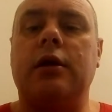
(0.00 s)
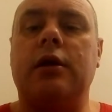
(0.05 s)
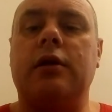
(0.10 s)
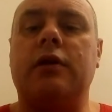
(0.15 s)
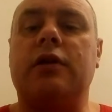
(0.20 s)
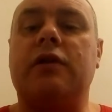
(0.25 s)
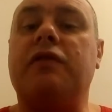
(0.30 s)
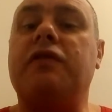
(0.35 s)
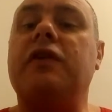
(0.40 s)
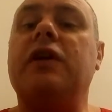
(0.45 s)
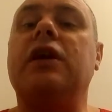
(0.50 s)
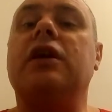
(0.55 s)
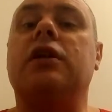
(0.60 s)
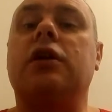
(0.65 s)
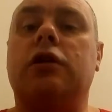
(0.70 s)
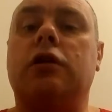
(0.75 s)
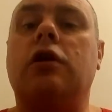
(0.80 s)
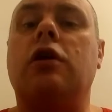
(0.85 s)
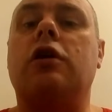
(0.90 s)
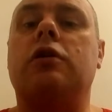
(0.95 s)
Defeated
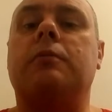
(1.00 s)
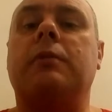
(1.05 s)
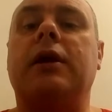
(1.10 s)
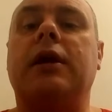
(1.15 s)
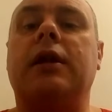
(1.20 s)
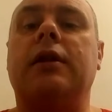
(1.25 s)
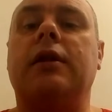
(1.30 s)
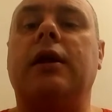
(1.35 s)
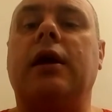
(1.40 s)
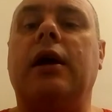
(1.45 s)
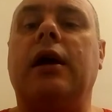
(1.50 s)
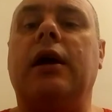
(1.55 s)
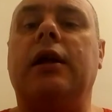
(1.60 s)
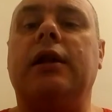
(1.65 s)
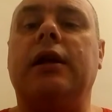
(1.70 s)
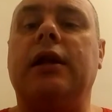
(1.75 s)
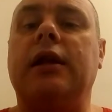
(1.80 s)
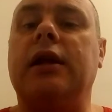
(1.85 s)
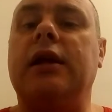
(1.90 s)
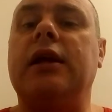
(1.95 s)
the Northmen, and
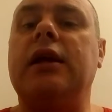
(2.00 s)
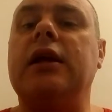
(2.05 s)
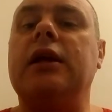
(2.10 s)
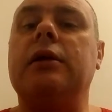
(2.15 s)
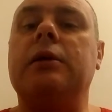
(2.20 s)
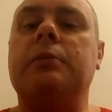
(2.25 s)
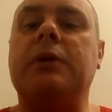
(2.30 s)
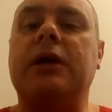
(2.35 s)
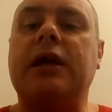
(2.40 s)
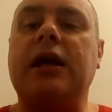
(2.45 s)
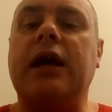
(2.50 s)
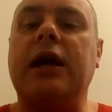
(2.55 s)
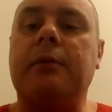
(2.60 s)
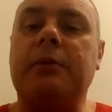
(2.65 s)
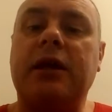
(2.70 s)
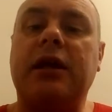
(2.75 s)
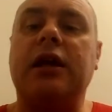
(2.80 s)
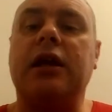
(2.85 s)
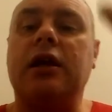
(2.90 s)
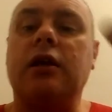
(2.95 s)
then he became
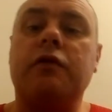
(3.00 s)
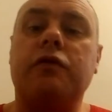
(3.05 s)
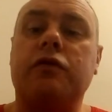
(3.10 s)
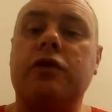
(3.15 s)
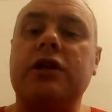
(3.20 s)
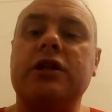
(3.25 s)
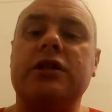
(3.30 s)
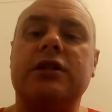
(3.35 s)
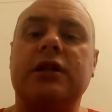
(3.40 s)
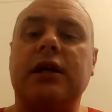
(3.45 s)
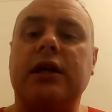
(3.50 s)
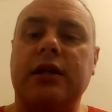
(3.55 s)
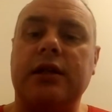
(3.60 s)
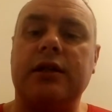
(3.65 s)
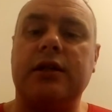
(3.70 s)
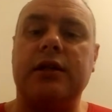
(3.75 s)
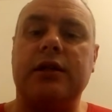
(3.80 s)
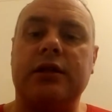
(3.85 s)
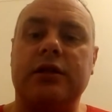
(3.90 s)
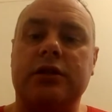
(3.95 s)
the king of
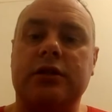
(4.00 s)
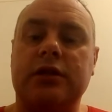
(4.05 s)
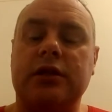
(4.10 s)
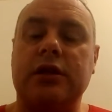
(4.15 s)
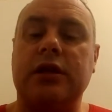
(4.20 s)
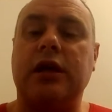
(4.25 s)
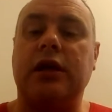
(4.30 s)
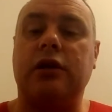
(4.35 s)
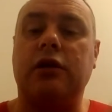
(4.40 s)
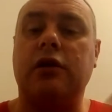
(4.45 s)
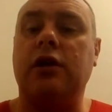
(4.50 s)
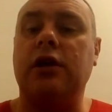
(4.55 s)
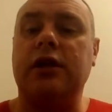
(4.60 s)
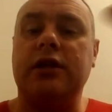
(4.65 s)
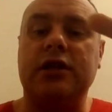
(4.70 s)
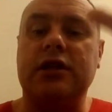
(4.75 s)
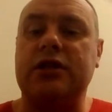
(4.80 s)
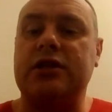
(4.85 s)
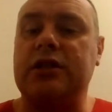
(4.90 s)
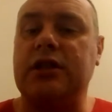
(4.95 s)
Iceland and all
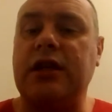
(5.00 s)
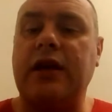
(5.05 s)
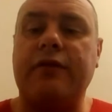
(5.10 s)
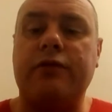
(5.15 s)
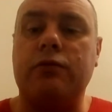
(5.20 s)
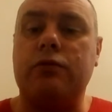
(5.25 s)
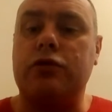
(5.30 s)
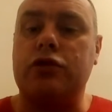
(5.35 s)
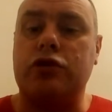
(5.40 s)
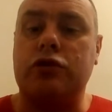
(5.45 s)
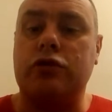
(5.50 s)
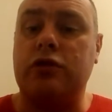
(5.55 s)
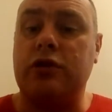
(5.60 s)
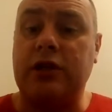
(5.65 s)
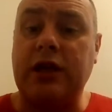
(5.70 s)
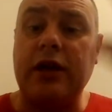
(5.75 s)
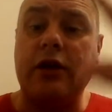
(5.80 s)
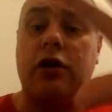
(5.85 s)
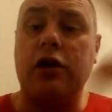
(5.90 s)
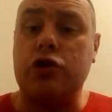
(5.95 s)
of this, and everyone joined.
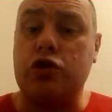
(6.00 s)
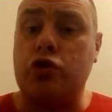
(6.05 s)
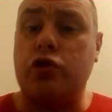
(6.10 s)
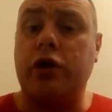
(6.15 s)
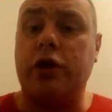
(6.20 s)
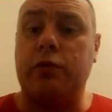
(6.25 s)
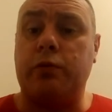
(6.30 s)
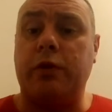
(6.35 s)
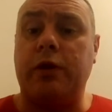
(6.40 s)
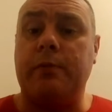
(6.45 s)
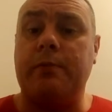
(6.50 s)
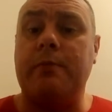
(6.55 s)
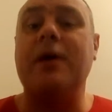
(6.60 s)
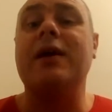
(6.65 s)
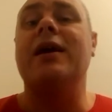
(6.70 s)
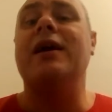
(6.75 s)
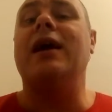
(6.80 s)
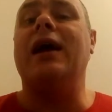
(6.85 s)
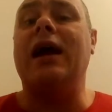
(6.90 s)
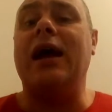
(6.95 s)
They all joined with him
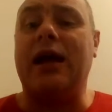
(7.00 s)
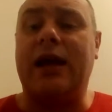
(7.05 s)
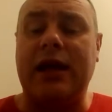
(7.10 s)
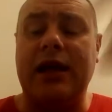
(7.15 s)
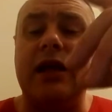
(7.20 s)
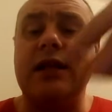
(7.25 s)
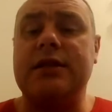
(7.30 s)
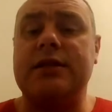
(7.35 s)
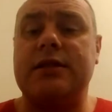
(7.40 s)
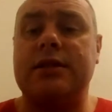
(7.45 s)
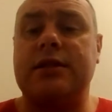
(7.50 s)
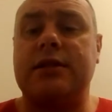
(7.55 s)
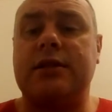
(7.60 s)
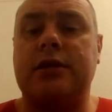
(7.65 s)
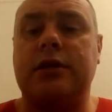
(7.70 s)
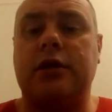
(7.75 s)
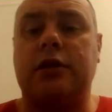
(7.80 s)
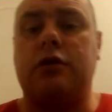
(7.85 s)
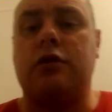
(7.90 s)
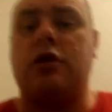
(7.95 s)
against
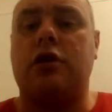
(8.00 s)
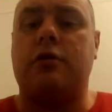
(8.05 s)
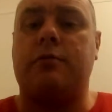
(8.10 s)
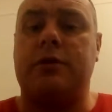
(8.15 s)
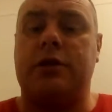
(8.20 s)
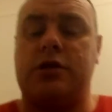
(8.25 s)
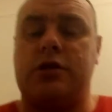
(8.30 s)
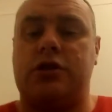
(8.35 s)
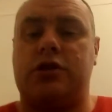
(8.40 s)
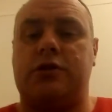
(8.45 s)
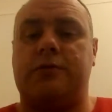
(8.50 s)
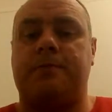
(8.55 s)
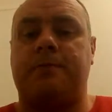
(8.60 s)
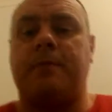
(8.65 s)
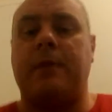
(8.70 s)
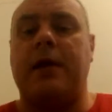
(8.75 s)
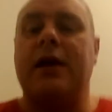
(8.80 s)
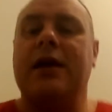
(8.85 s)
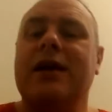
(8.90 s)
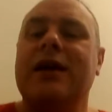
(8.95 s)
the Normans.
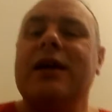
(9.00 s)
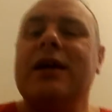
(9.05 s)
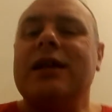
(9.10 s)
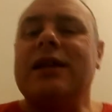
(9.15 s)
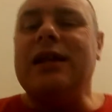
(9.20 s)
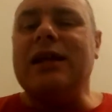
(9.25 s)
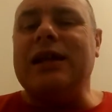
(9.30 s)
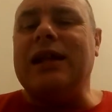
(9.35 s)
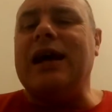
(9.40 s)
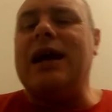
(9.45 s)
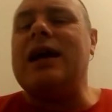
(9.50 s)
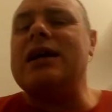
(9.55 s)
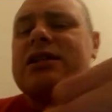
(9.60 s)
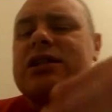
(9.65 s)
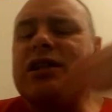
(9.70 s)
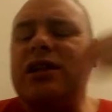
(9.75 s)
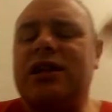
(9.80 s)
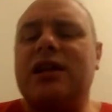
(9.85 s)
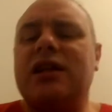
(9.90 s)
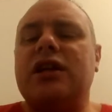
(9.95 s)
The
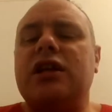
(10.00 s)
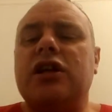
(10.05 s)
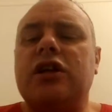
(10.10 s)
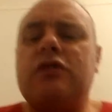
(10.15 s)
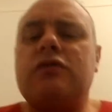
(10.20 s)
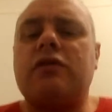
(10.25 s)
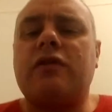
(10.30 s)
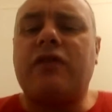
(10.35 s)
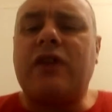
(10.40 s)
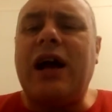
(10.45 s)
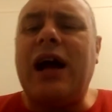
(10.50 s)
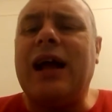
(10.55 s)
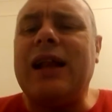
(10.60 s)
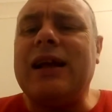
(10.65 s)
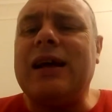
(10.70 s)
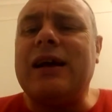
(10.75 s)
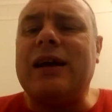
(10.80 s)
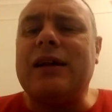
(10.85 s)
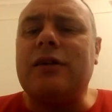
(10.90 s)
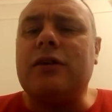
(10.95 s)
last you can hear of
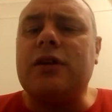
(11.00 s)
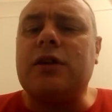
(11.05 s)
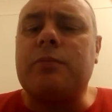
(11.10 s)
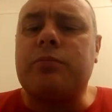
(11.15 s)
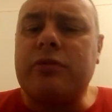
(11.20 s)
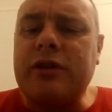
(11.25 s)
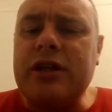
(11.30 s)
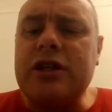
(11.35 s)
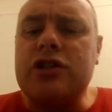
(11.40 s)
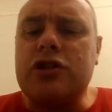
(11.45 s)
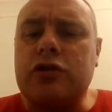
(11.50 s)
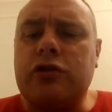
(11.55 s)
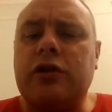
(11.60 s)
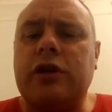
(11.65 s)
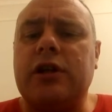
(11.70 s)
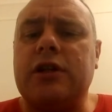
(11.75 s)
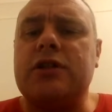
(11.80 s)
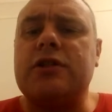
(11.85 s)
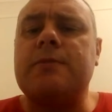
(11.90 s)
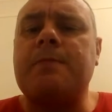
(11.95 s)
Callaghan on the British
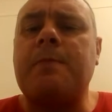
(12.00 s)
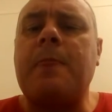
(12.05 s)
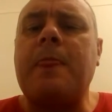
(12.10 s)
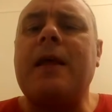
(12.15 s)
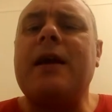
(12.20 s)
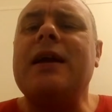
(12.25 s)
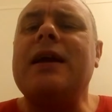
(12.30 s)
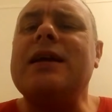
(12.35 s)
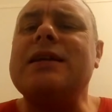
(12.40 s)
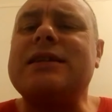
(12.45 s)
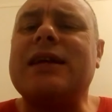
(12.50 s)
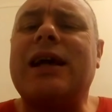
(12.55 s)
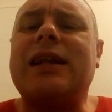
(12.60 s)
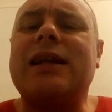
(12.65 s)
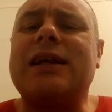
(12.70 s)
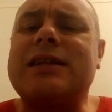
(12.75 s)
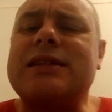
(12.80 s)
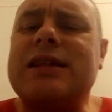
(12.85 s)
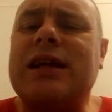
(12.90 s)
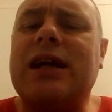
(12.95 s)
Isles is
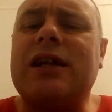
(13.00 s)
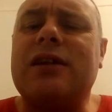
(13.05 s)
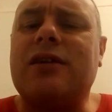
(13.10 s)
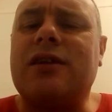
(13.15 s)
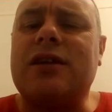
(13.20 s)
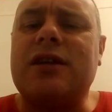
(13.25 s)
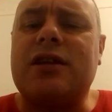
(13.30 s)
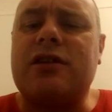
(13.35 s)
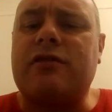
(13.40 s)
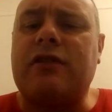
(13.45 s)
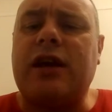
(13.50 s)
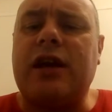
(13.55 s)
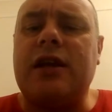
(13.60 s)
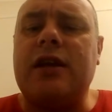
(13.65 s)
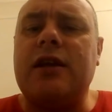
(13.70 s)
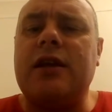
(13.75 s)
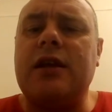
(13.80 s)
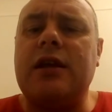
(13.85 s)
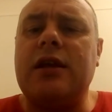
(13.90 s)
Alexander the Great,